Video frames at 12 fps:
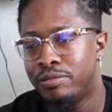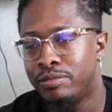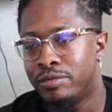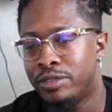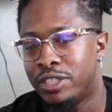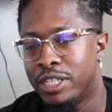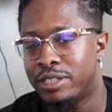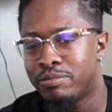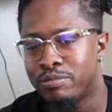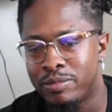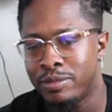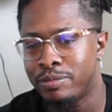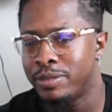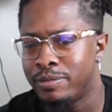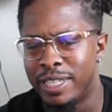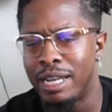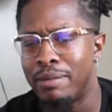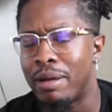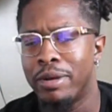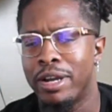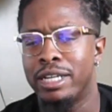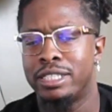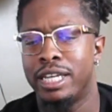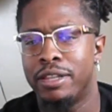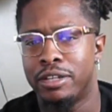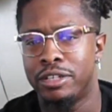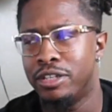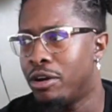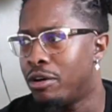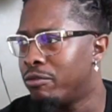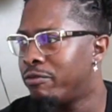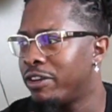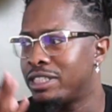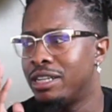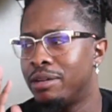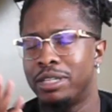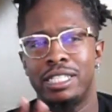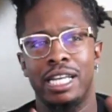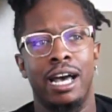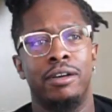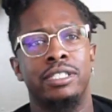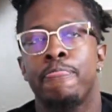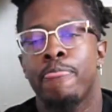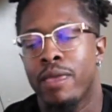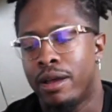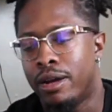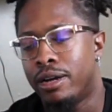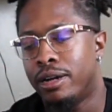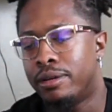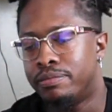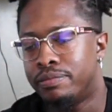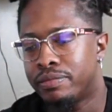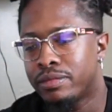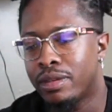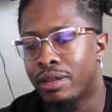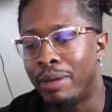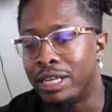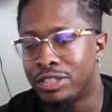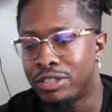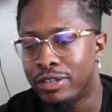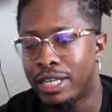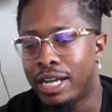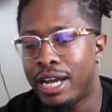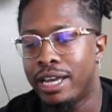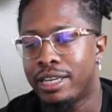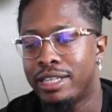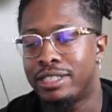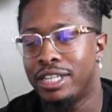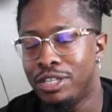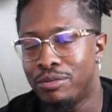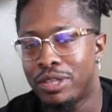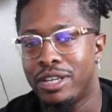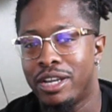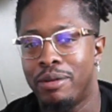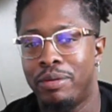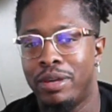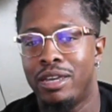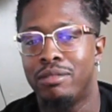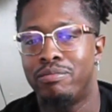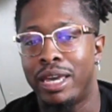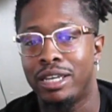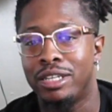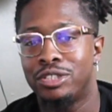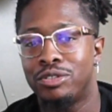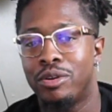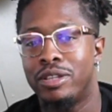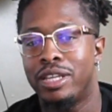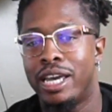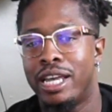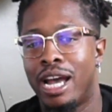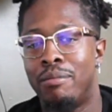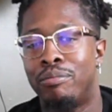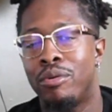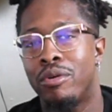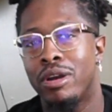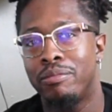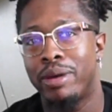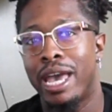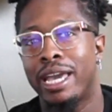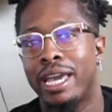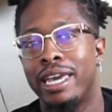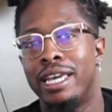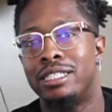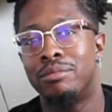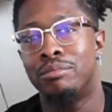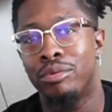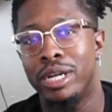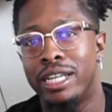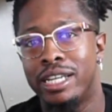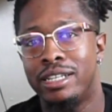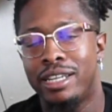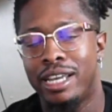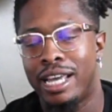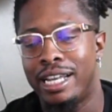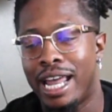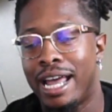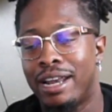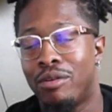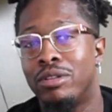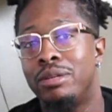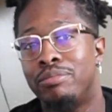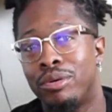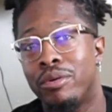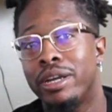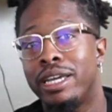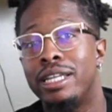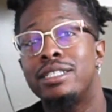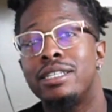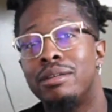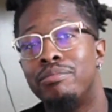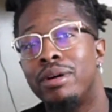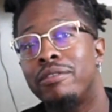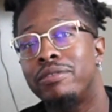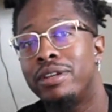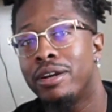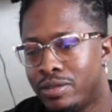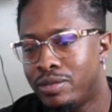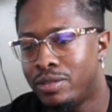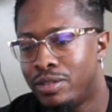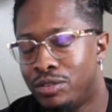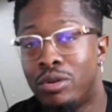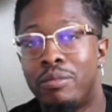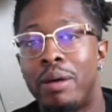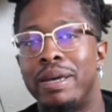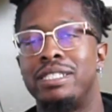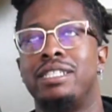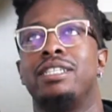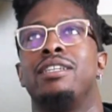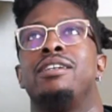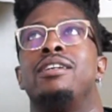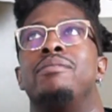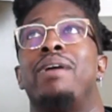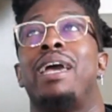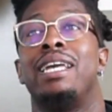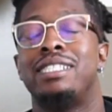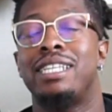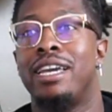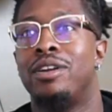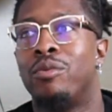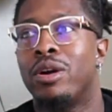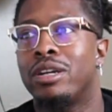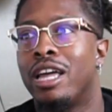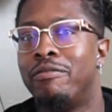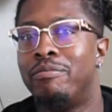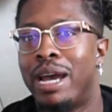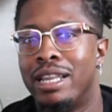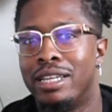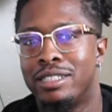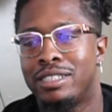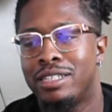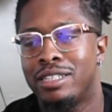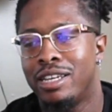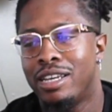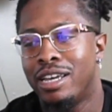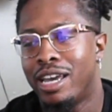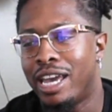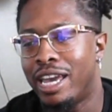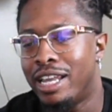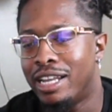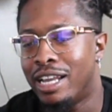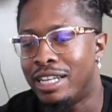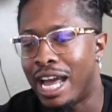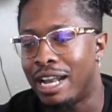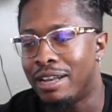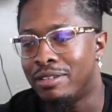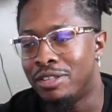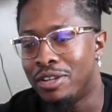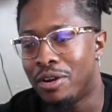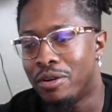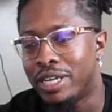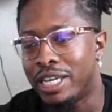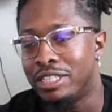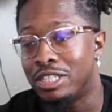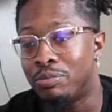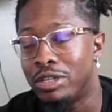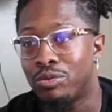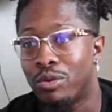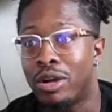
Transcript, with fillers: just getting my brains together, you know, fixing up this house, um, making sure that I continue with therapy, making sure that I'm pouring back into Brendan and not only pouring into the Buff Nerd, doing my best to uh, maintain a work-life balance and not, you know, getting to the points where I go